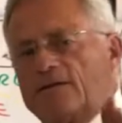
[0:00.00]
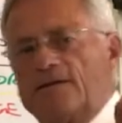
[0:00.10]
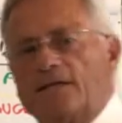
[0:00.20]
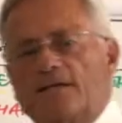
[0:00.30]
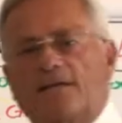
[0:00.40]

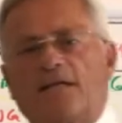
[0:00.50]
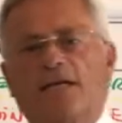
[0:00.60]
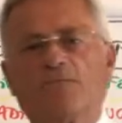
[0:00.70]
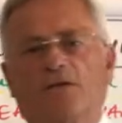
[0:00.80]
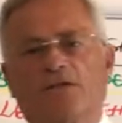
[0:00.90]
successes
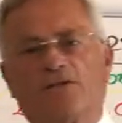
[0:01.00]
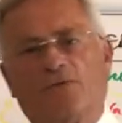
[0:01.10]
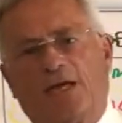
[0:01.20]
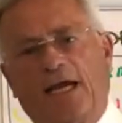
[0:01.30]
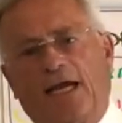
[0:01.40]
as much as
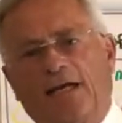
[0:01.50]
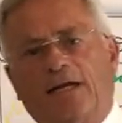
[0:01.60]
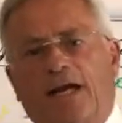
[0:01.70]
we can,